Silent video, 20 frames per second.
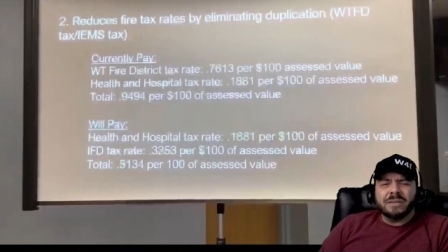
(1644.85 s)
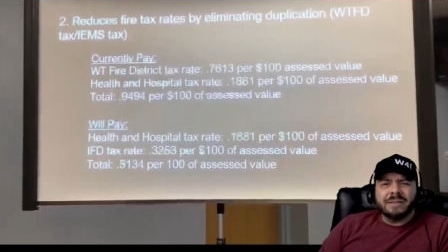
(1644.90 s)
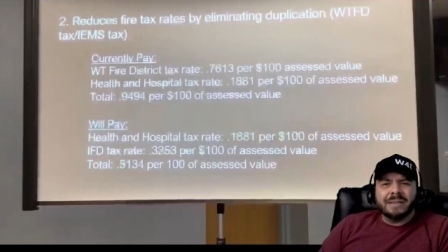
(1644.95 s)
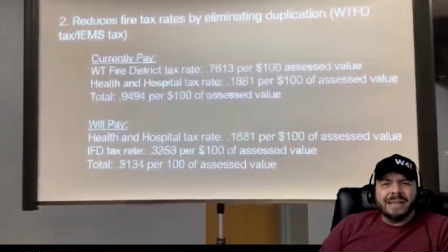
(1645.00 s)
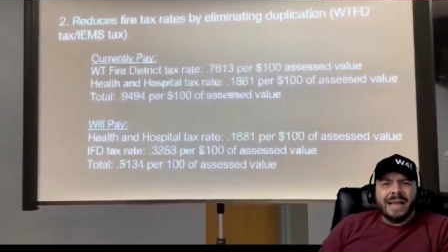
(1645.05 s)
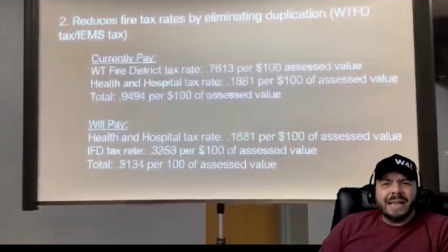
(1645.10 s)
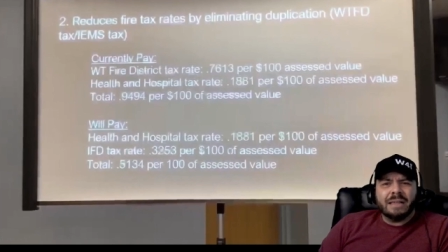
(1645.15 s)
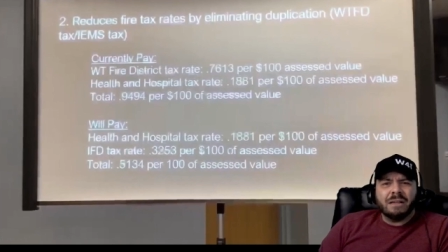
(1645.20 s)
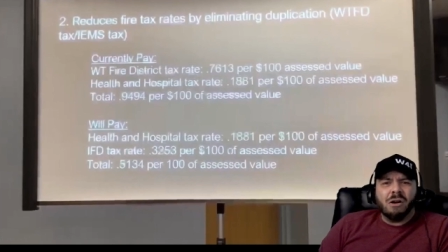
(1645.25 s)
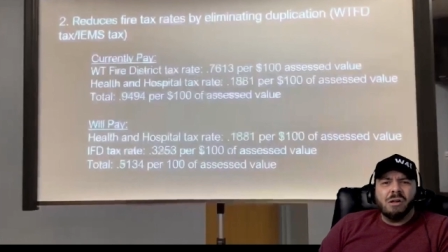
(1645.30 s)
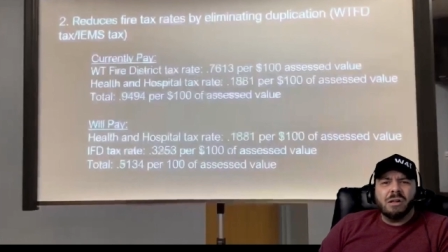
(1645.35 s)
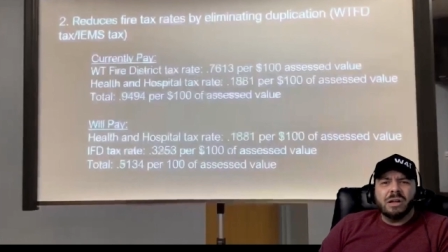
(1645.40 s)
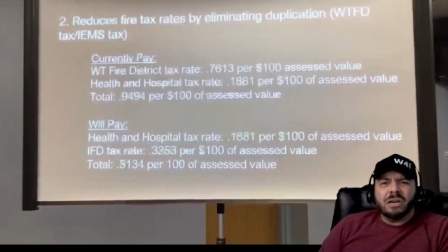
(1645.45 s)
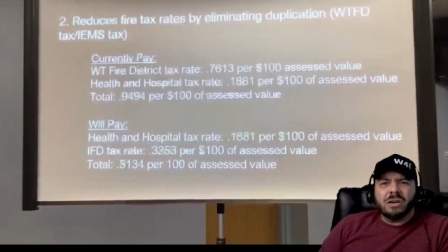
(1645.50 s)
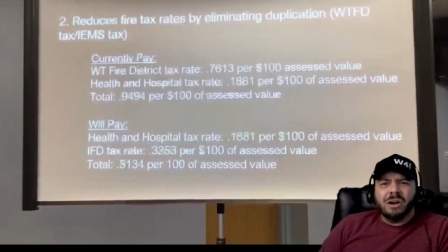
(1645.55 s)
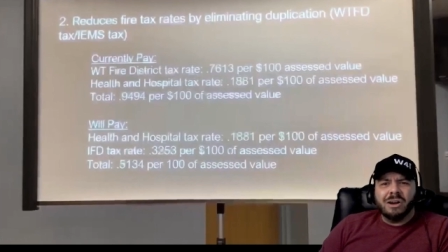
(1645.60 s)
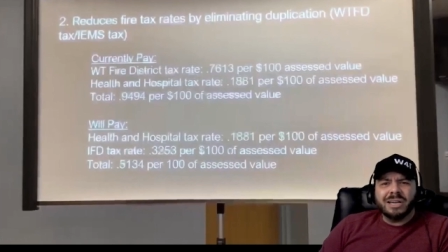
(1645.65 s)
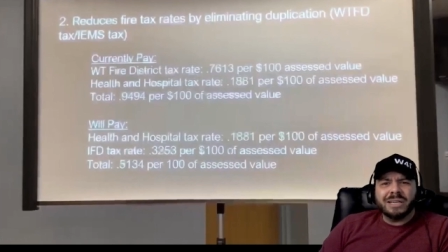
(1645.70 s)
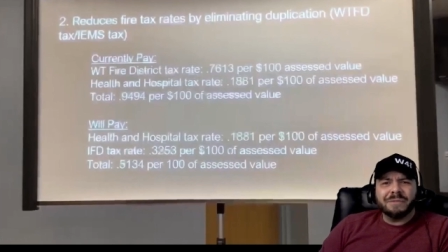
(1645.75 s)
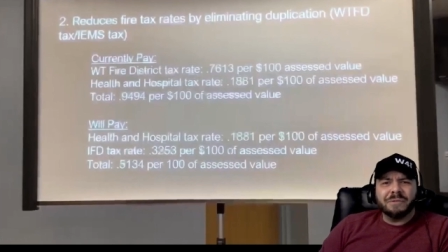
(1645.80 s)
That's all it
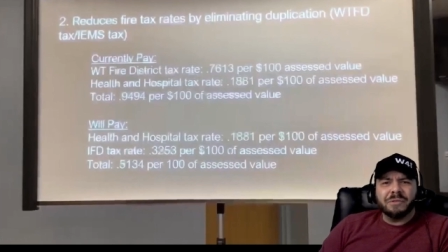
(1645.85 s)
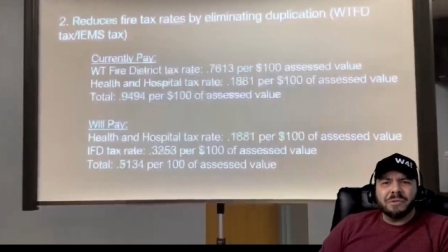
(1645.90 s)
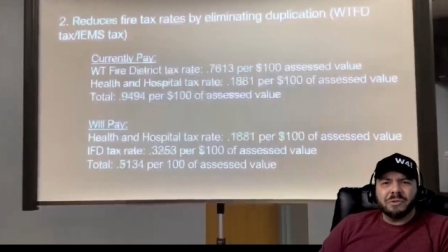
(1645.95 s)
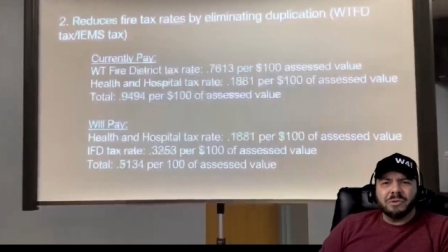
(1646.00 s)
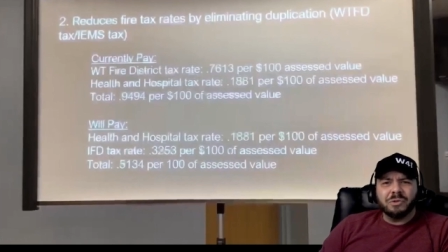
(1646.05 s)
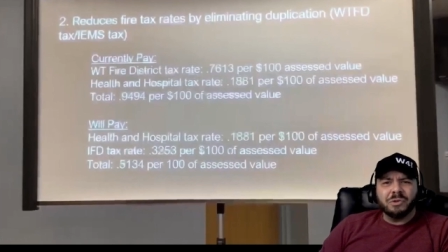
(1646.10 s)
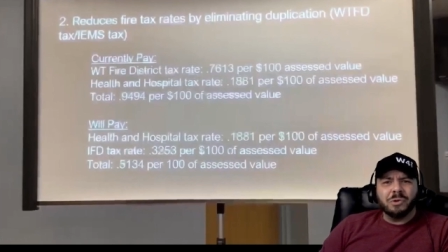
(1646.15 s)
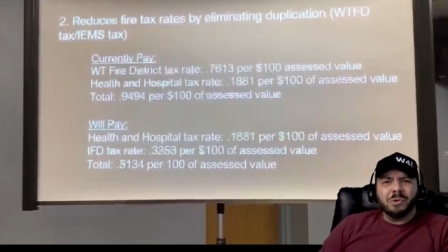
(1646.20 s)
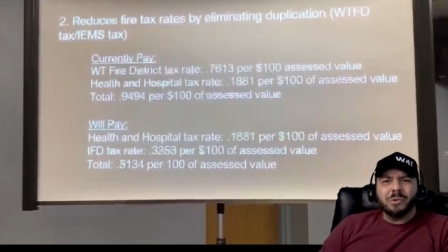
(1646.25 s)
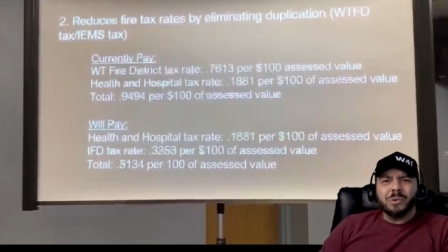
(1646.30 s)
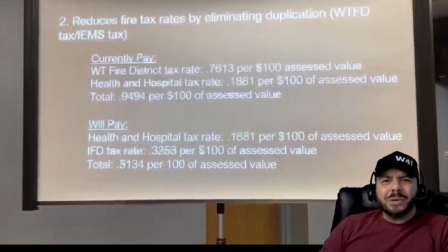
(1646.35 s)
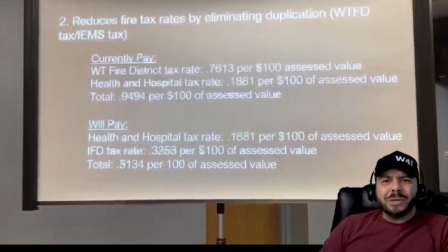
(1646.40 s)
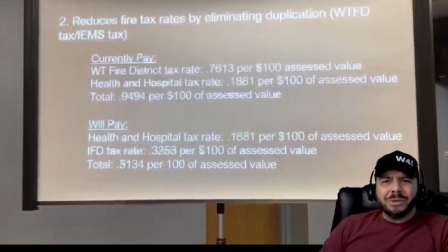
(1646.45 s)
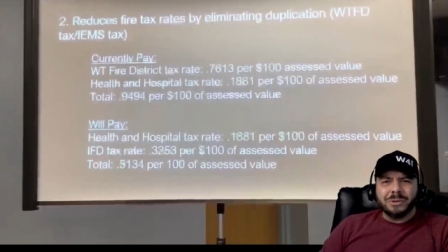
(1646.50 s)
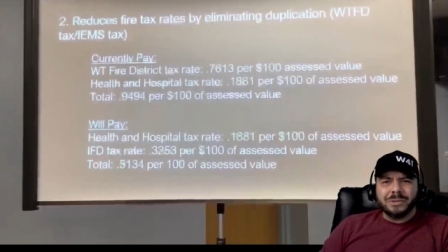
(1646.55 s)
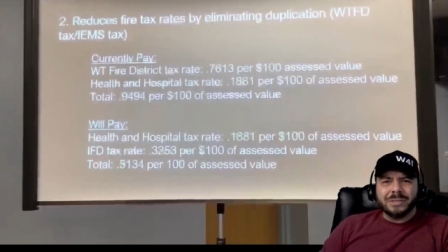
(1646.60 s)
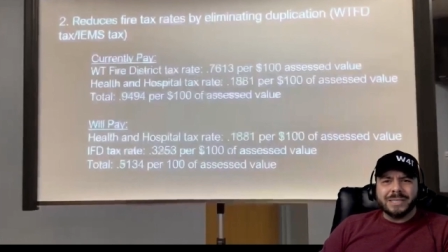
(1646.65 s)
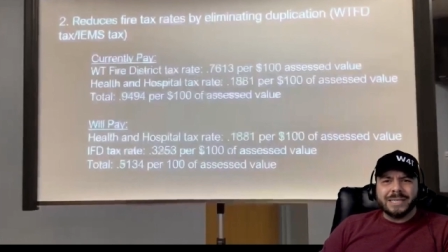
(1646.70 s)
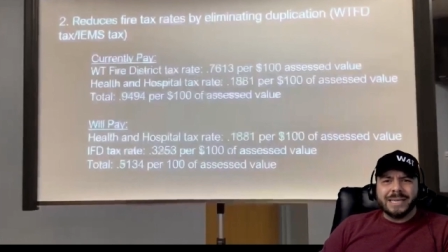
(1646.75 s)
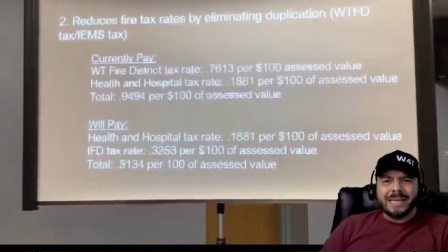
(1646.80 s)
costs for their
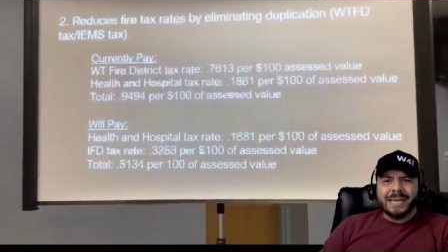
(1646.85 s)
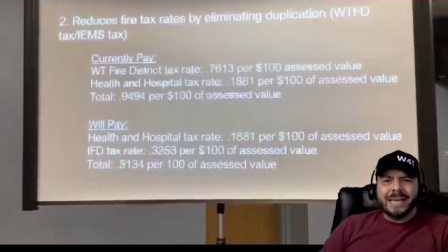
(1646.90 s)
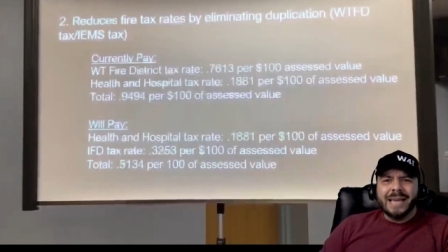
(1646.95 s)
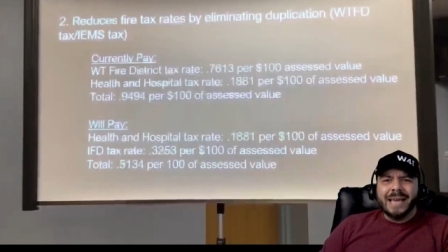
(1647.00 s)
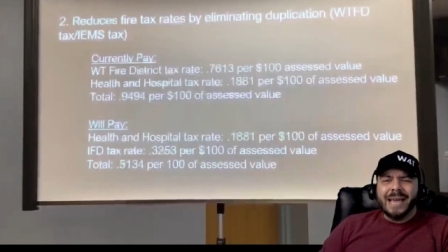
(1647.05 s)
loyalty.